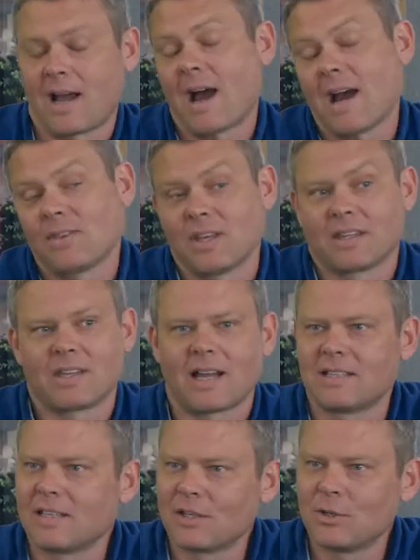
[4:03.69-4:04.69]
I think the
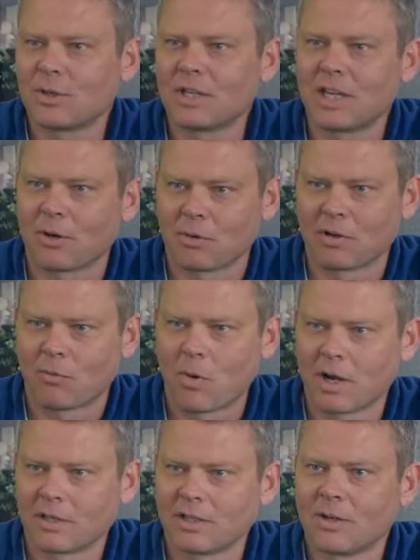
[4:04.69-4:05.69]
idea that you can get rid of
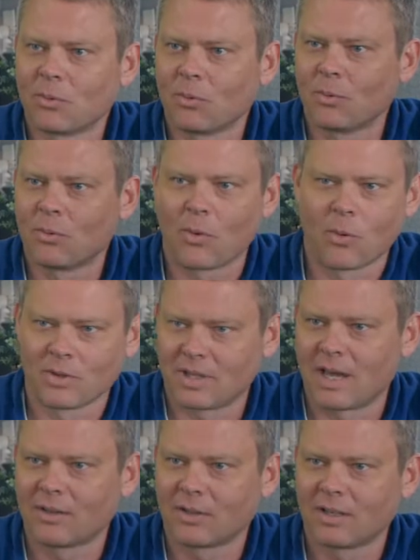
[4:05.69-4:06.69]
one or
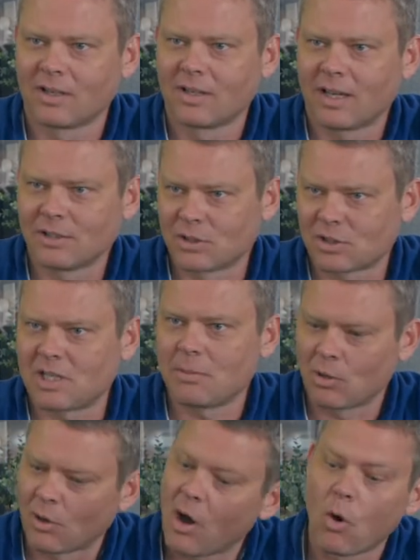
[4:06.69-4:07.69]
the other and just keep
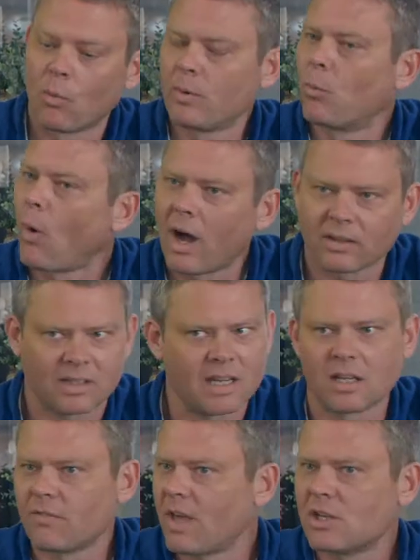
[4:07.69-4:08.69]
you know oh we want the
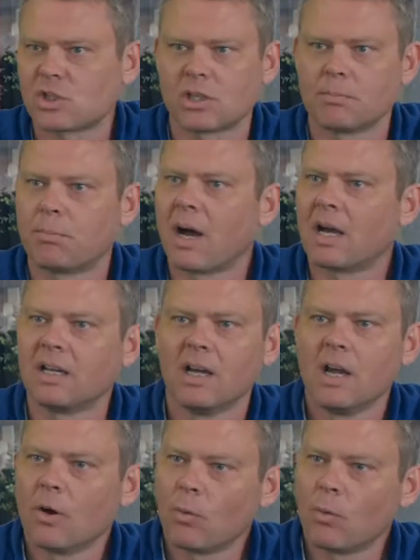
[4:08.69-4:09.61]
innovation but right.